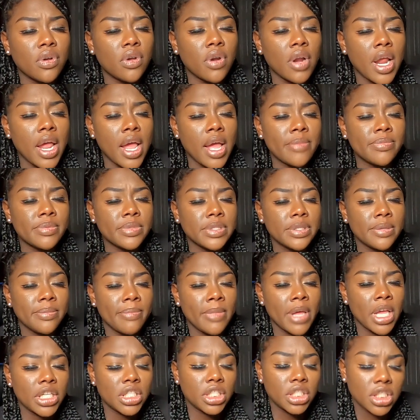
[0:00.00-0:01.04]
Subscribe to
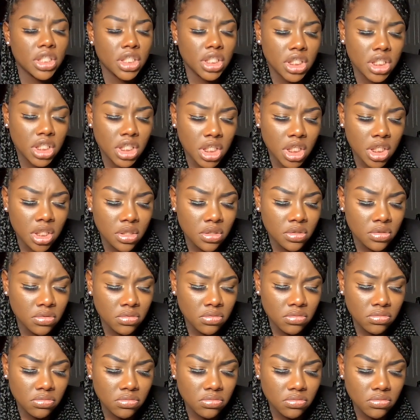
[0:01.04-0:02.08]
my
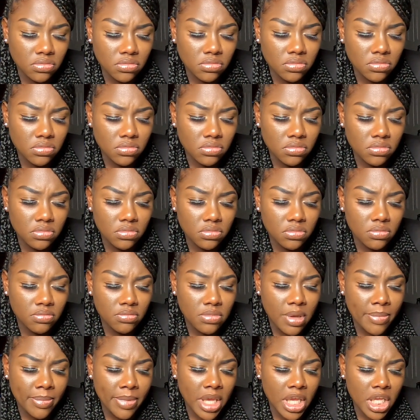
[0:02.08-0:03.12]
channel.
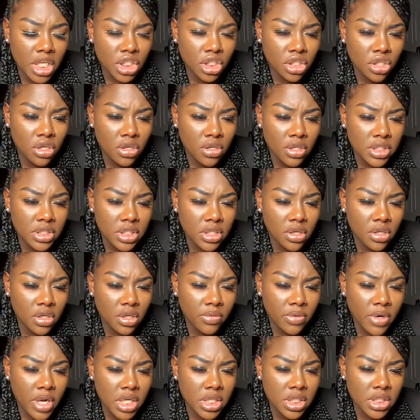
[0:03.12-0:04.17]
My bad, y'all, because I
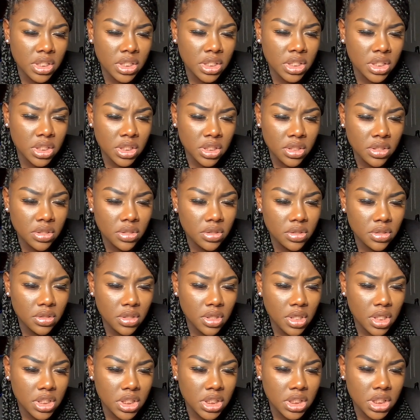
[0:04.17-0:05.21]
don't know what I just did.
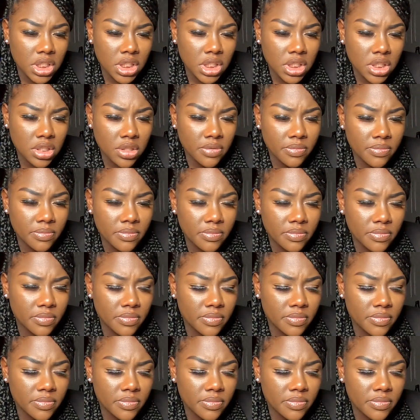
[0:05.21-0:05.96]
Just did something.